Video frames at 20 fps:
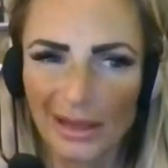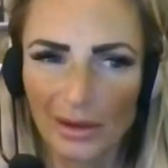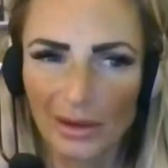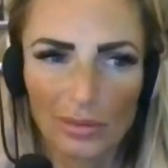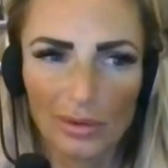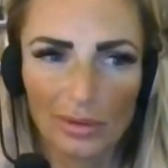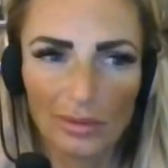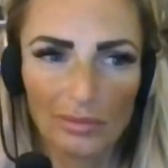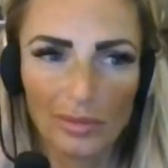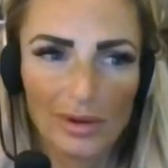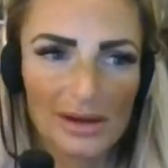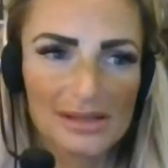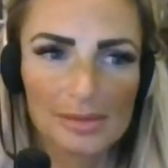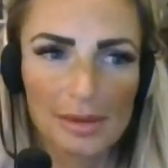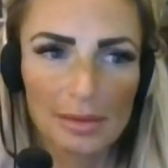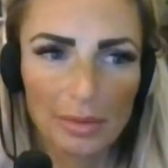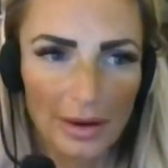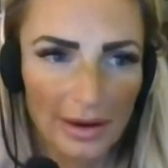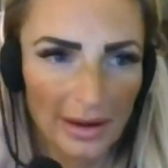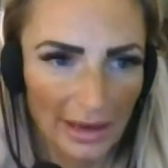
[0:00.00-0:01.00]
Like, well, what
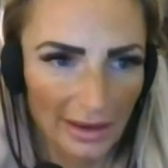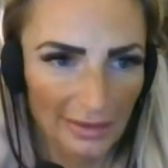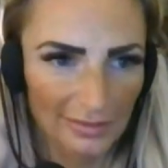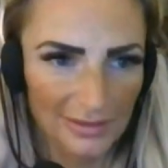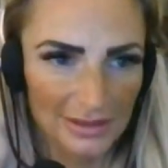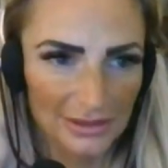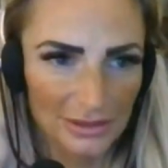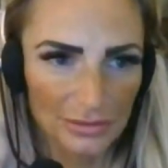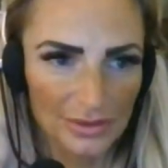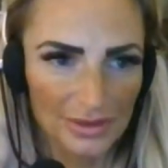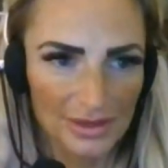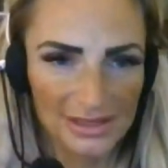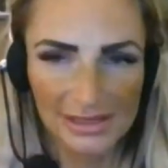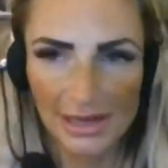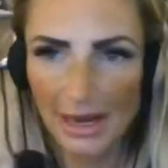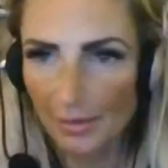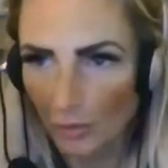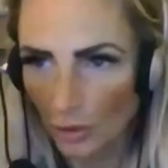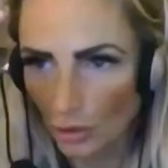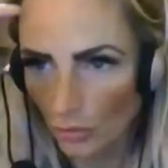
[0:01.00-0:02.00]
does my body have to do with
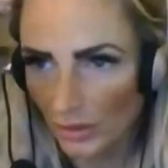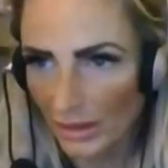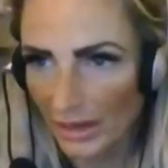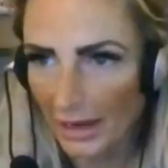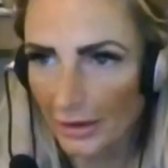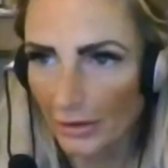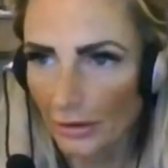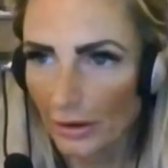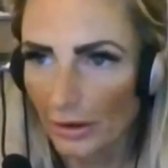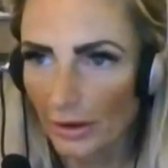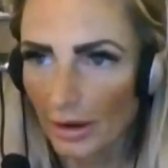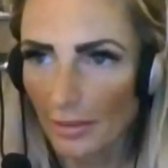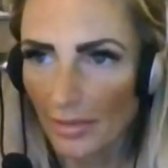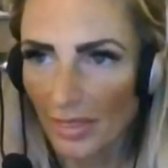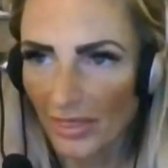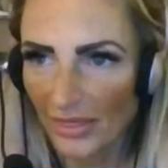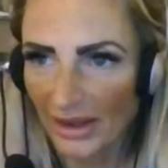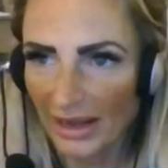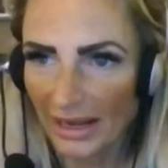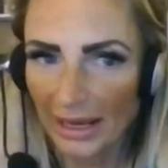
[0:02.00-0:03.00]
this? I'm creator.
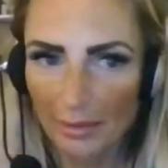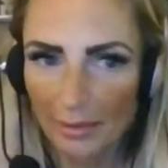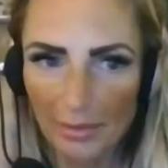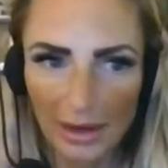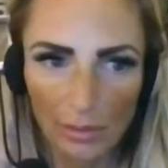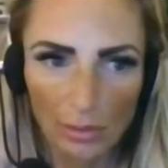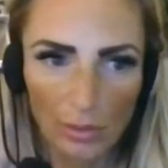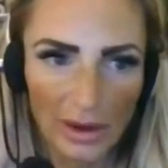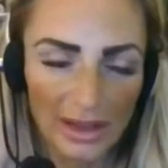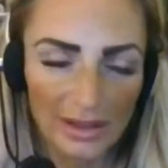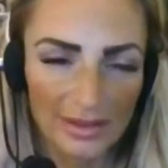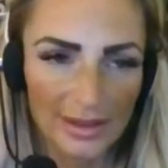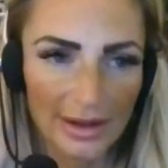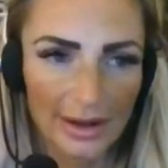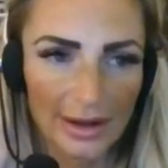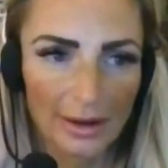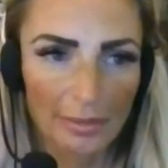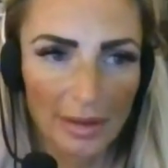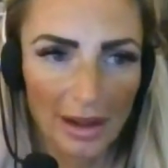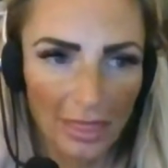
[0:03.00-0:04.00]
I'm thinking my way
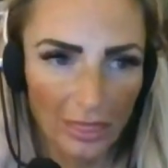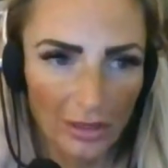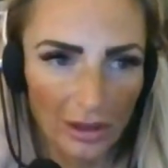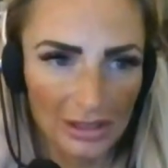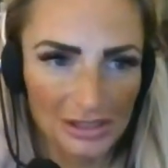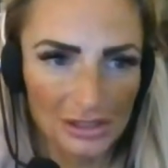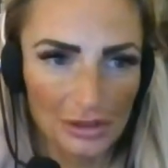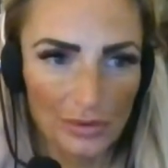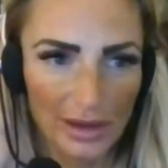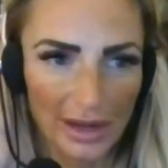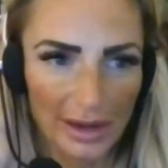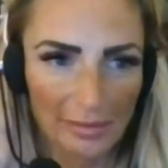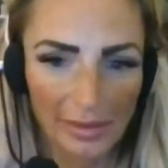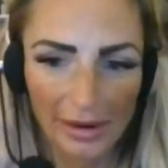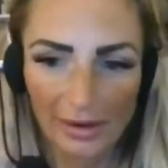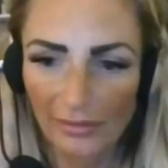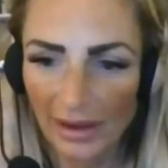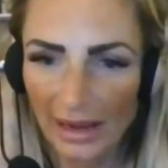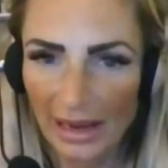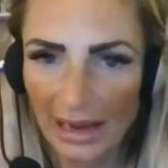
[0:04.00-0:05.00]
there. My thoughts create
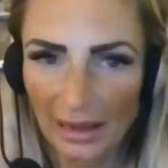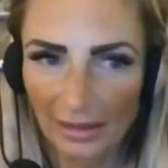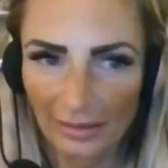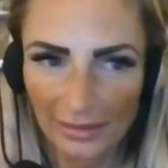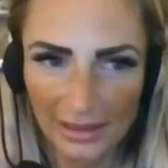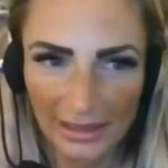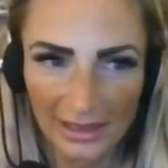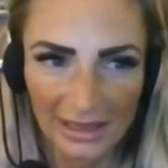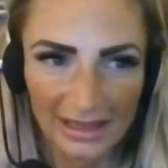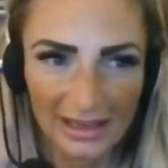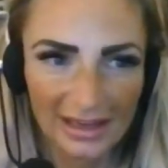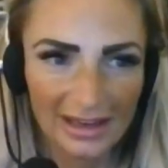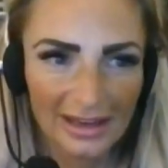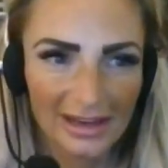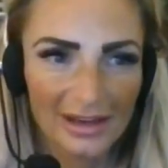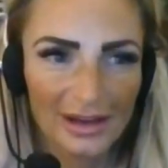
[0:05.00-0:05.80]
my reality.